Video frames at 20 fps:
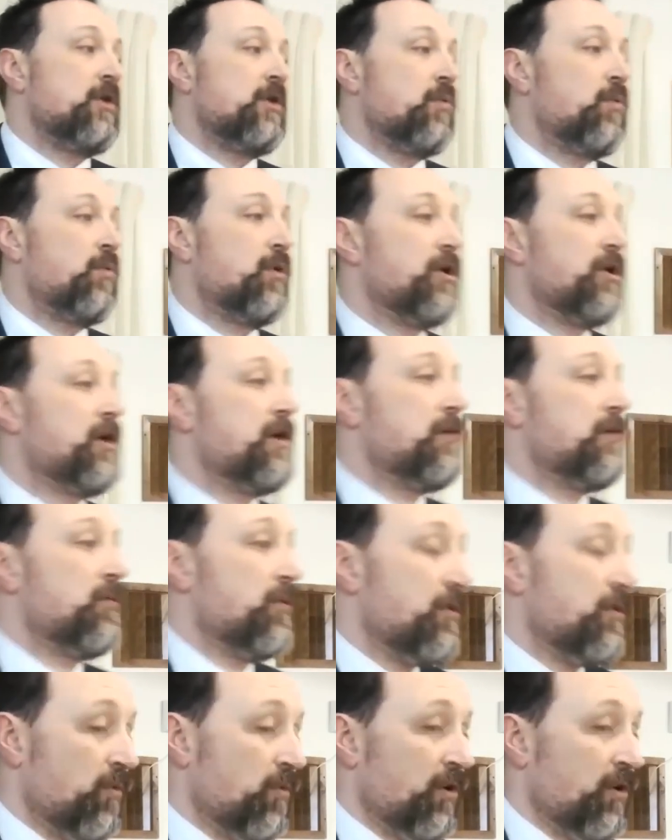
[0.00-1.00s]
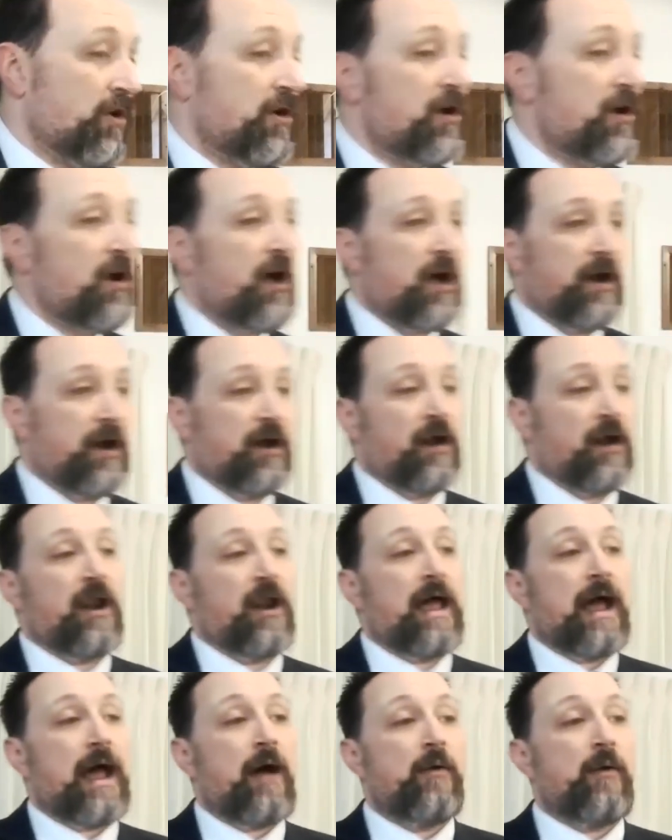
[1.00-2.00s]
We're not
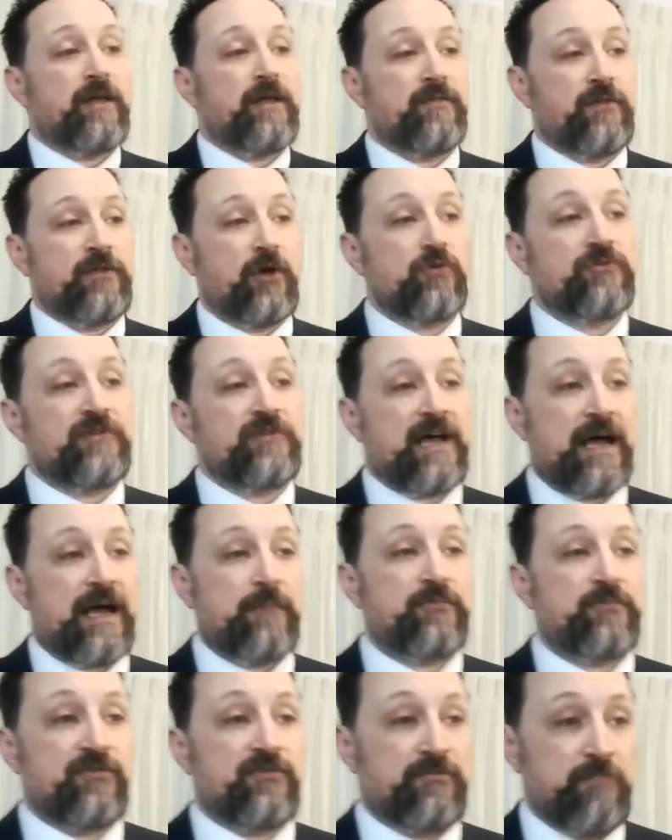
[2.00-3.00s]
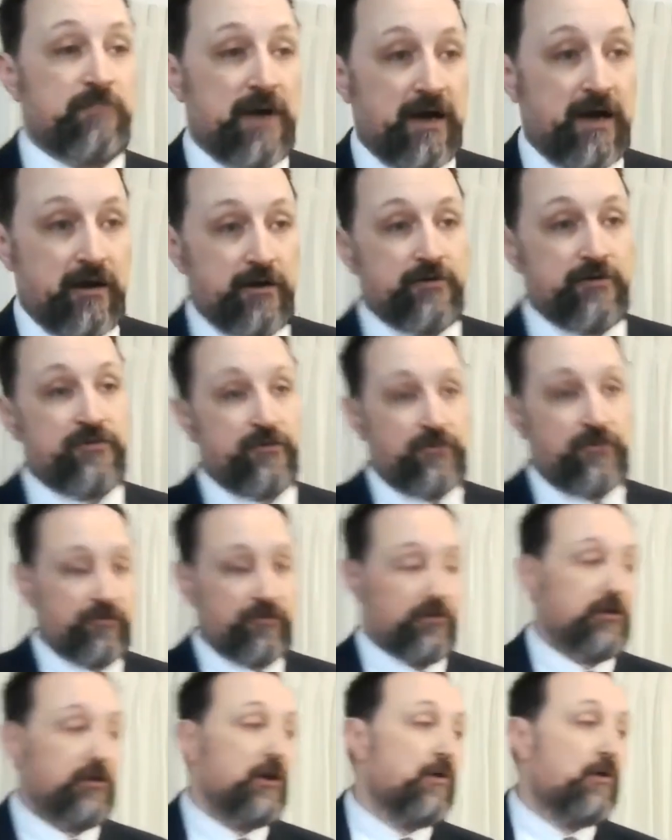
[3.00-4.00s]
allowing those types of marriages
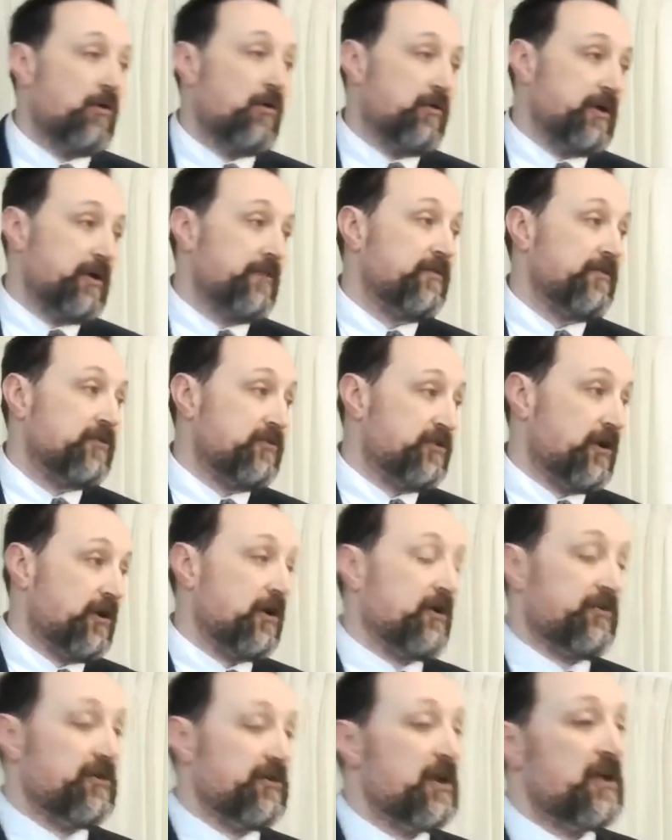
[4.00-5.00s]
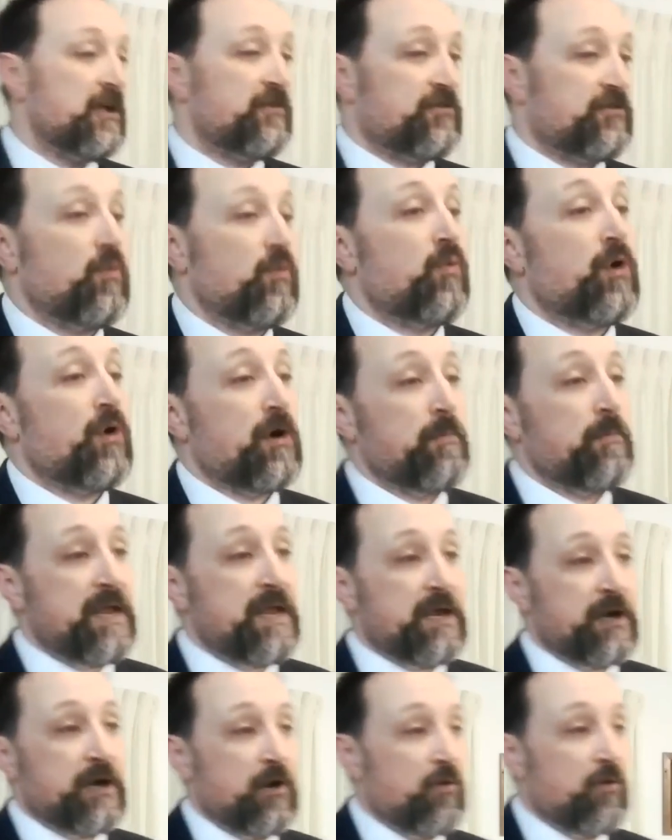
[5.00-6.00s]
to go on in the church. So we're
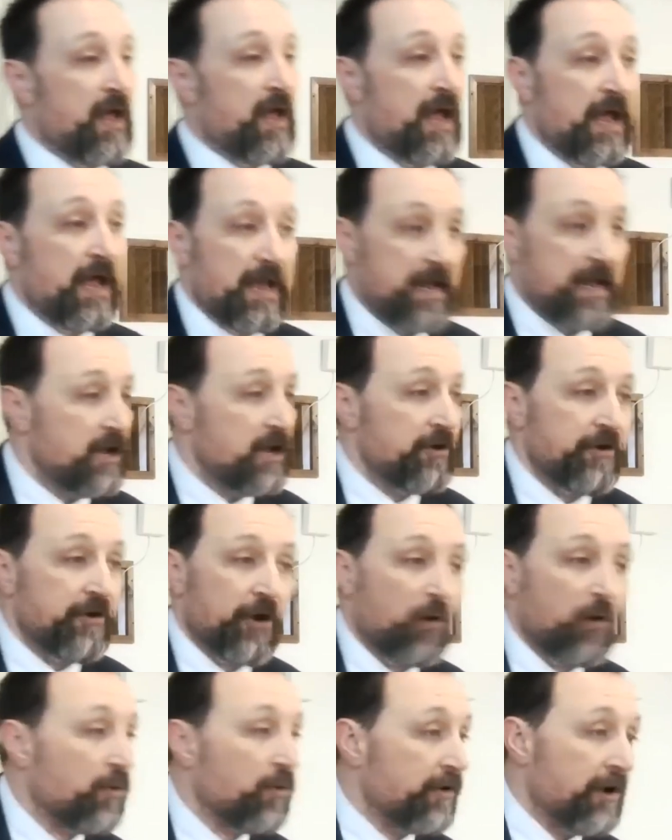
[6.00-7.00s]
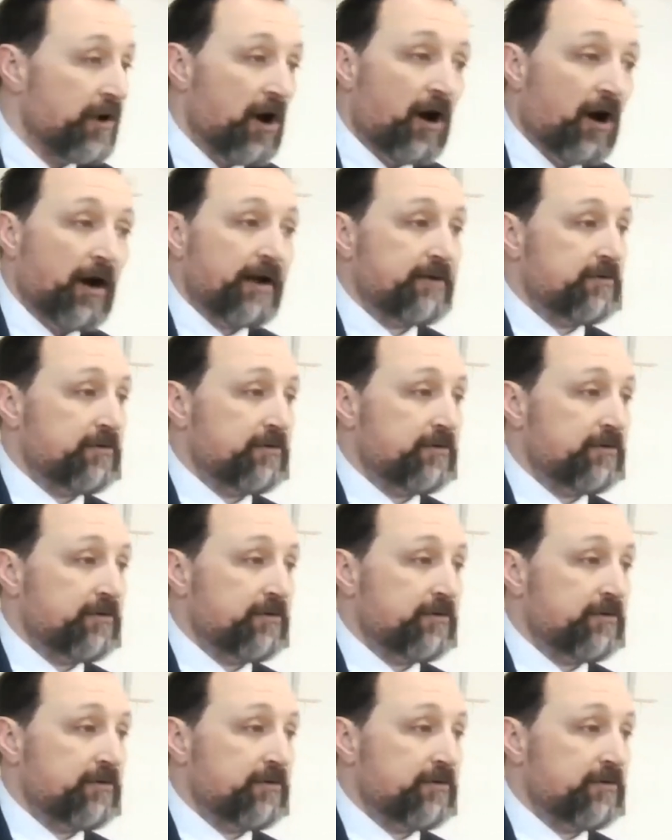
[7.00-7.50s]
being okay. No, we're not.